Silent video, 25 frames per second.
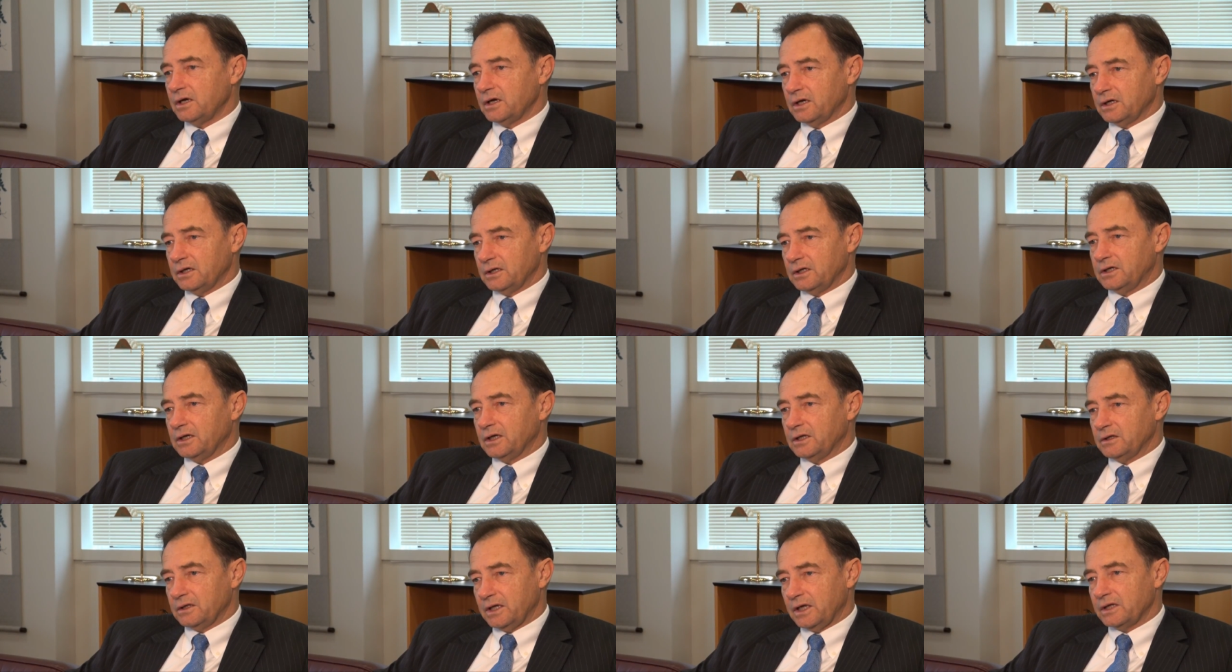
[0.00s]
and
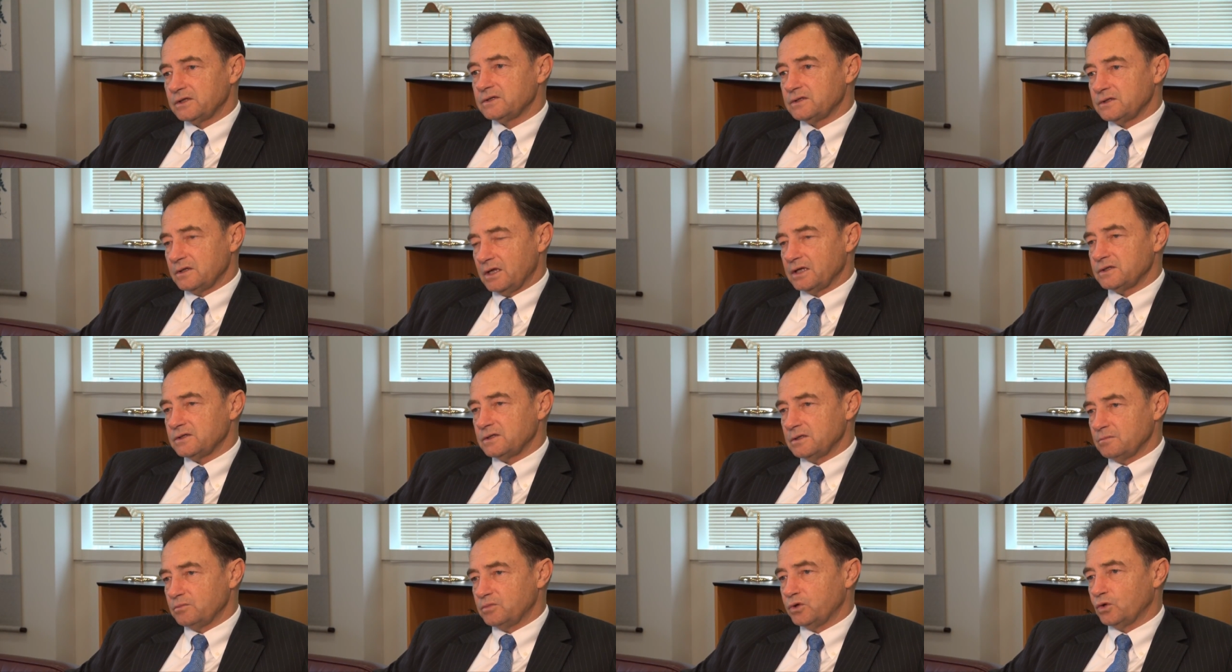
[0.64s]
again that's,
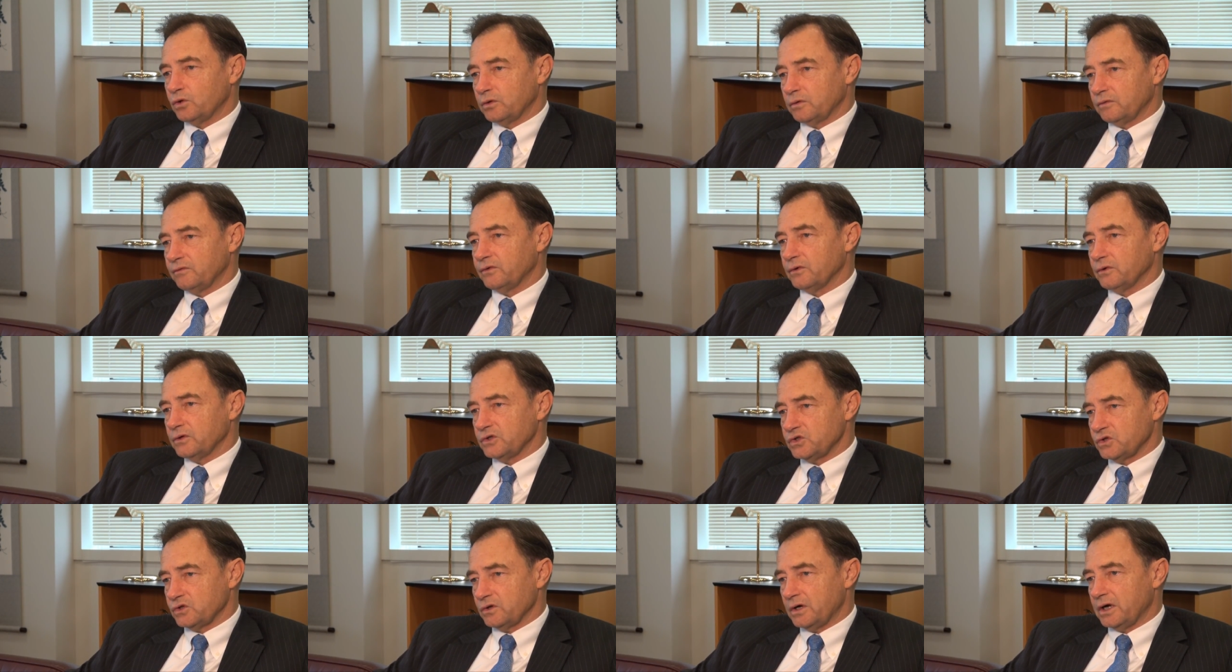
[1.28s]
that's important
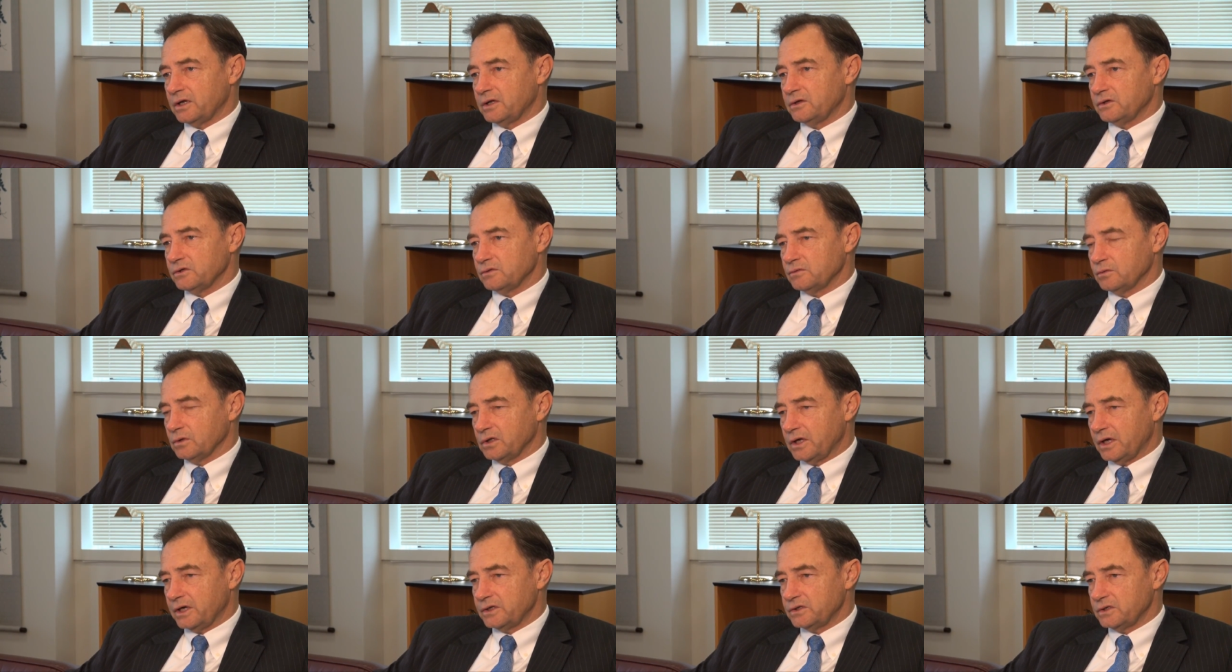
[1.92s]
for Australia's
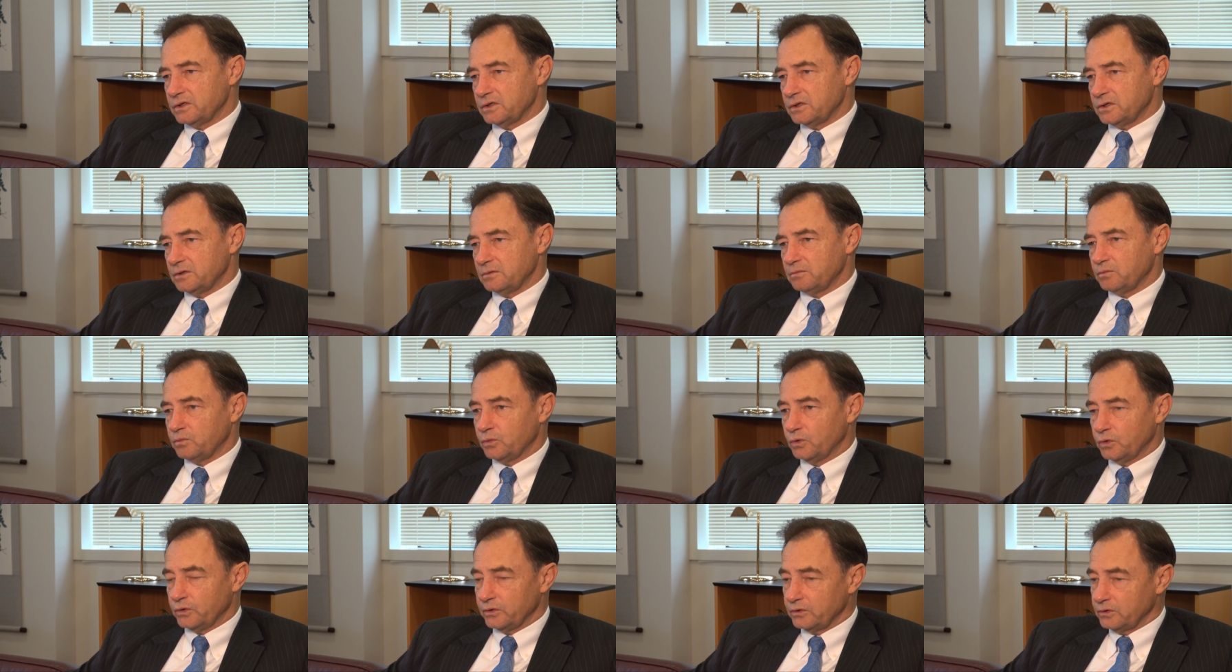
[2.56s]
relationship
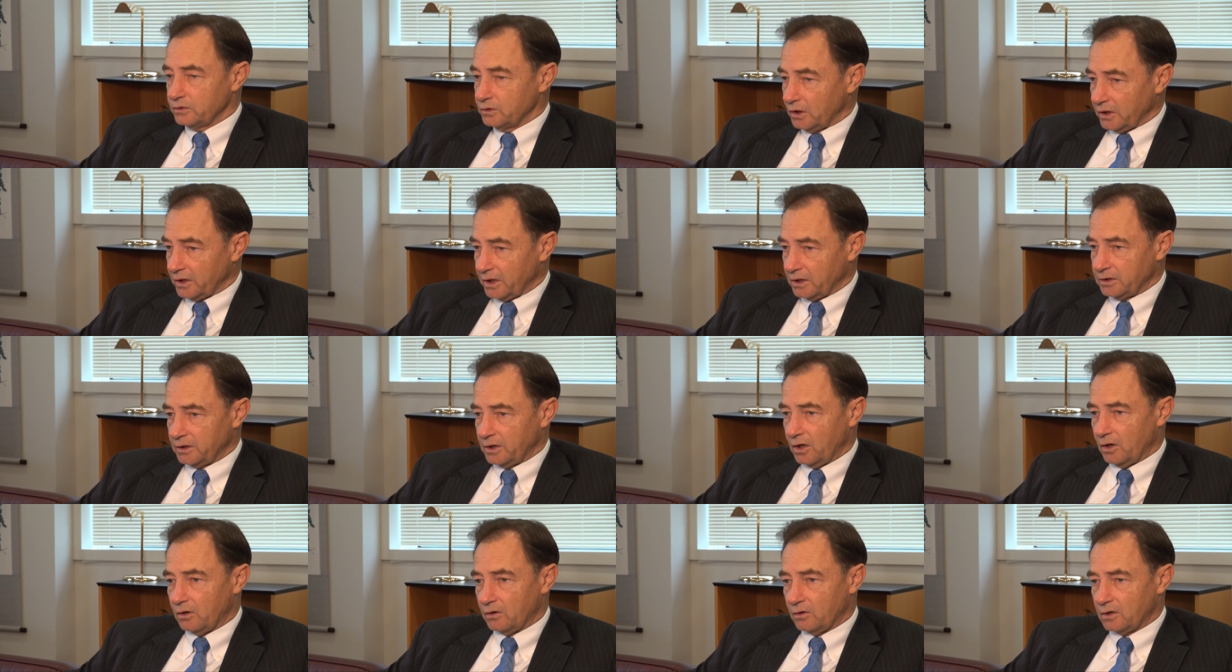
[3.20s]
with not
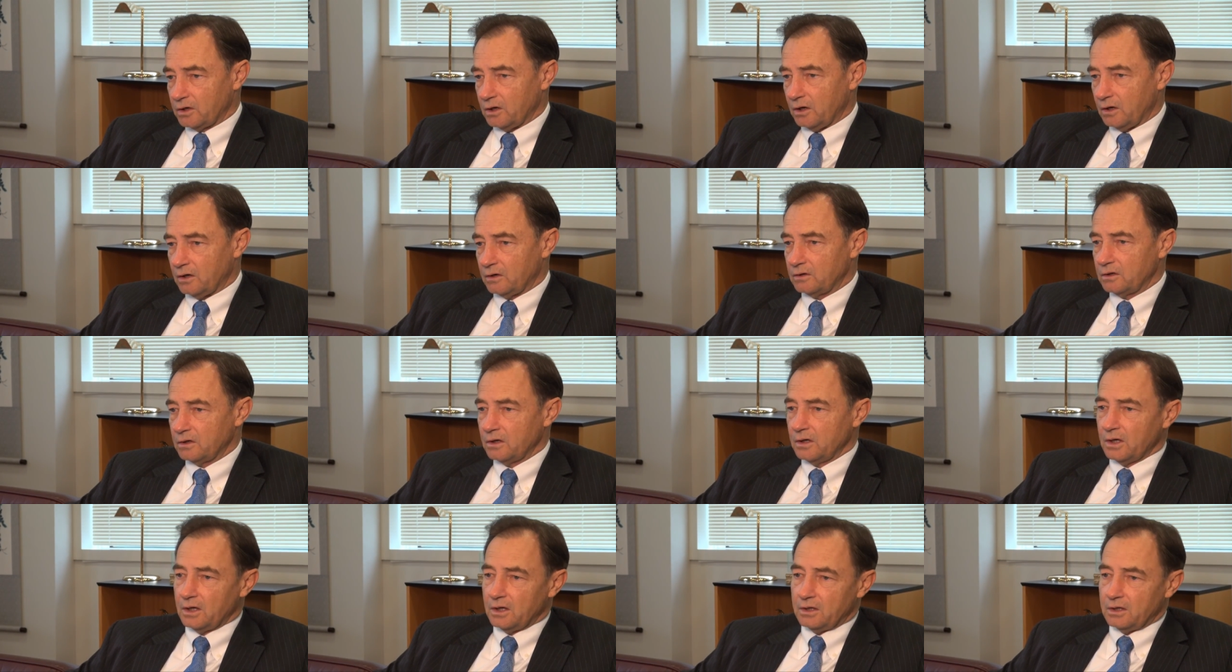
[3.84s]
only Hong Kong